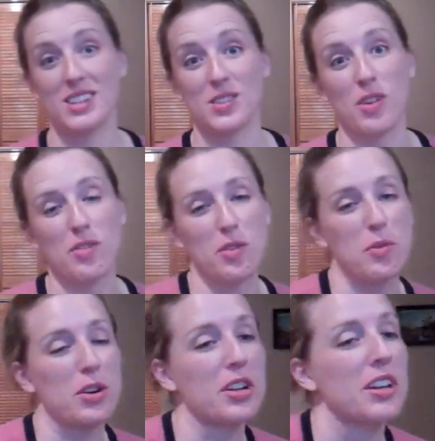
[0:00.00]
his favorite
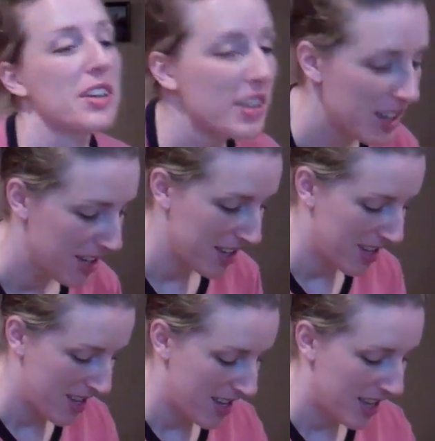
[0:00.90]
word.
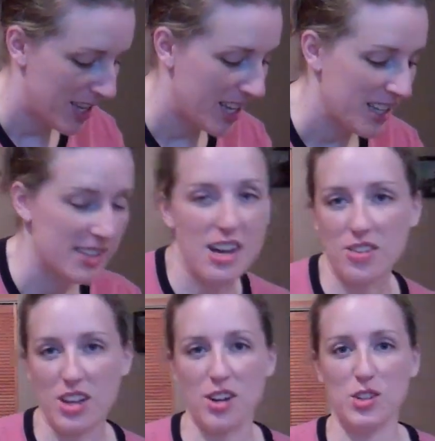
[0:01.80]
Down
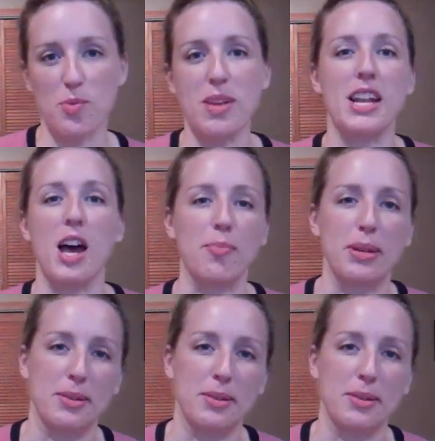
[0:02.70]
can also mean up,